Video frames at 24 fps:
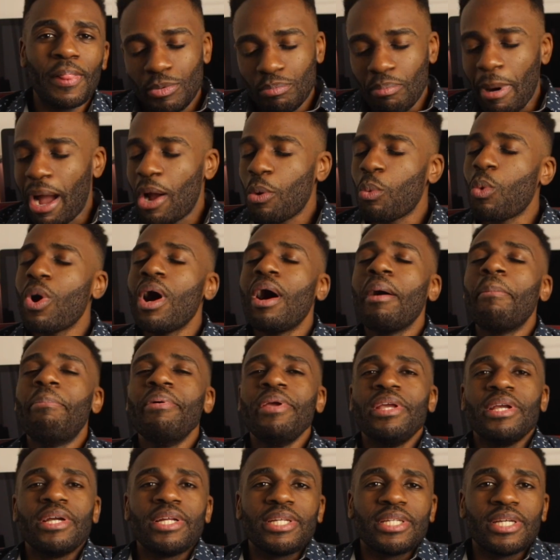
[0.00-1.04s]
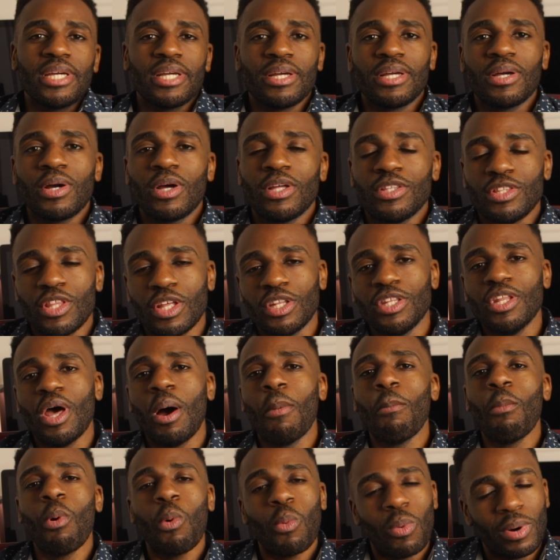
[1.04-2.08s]
My well-being, the
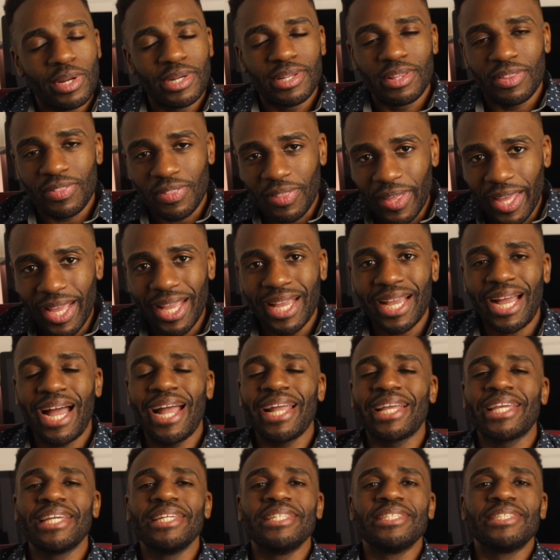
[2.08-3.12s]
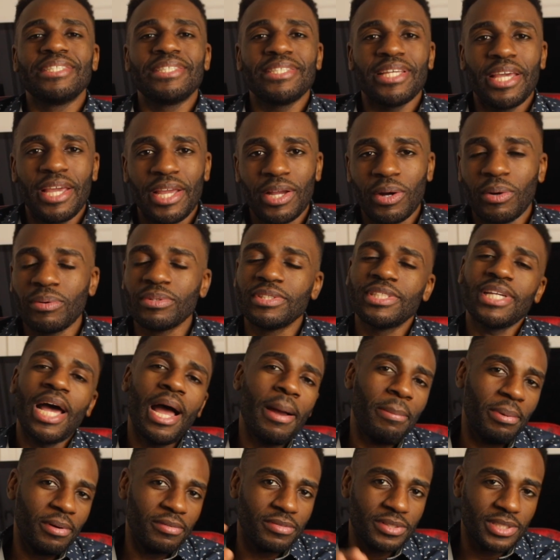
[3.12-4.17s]
number one thing I can say, on
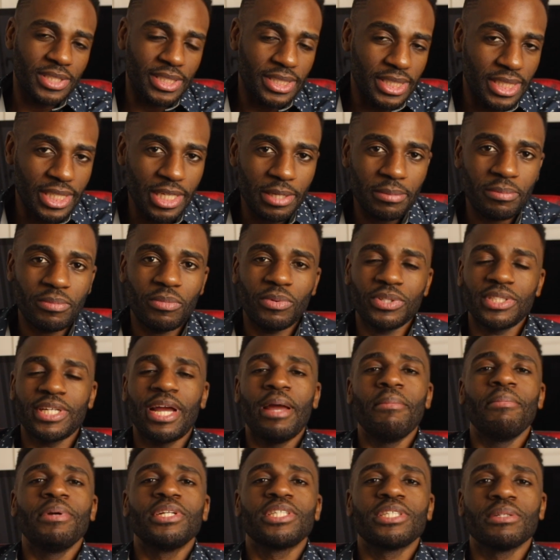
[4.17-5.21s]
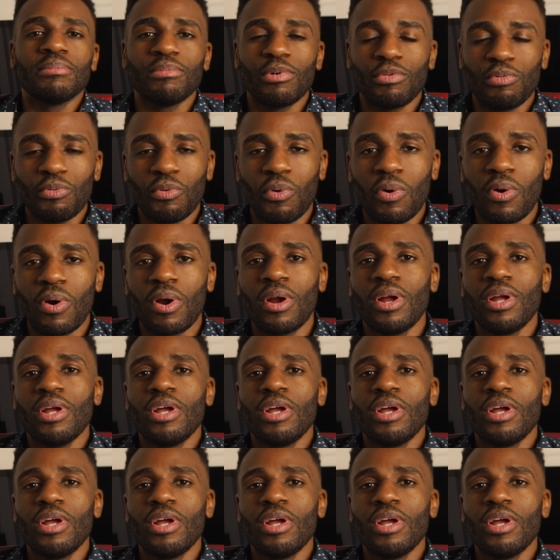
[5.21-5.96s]
top of sleep, which I mentioned before,